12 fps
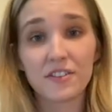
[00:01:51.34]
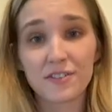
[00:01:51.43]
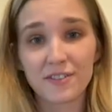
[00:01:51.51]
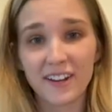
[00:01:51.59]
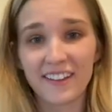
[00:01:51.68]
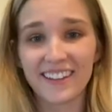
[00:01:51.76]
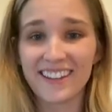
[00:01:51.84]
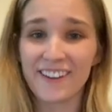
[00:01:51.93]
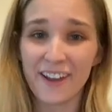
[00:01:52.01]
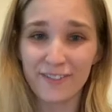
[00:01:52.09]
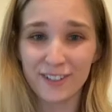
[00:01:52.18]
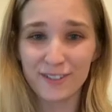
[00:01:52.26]
So now that
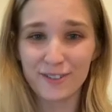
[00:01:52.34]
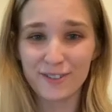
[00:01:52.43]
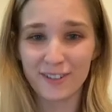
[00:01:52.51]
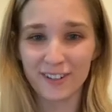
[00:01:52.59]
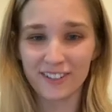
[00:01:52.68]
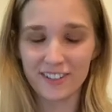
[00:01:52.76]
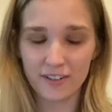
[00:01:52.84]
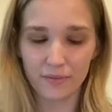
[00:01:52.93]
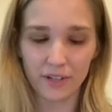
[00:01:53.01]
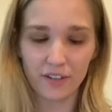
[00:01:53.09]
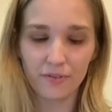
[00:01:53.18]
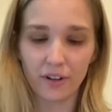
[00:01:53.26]
you have your two circles,
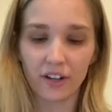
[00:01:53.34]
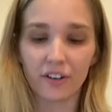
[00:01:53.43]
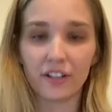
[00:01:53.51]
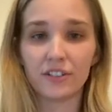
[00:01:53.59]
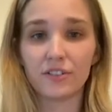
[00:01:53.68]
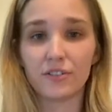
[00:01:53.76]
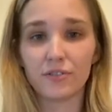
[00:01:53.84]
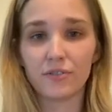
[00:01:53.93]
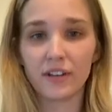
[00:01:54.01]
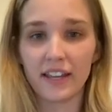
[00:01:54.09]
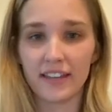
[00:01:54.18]
what you are going to do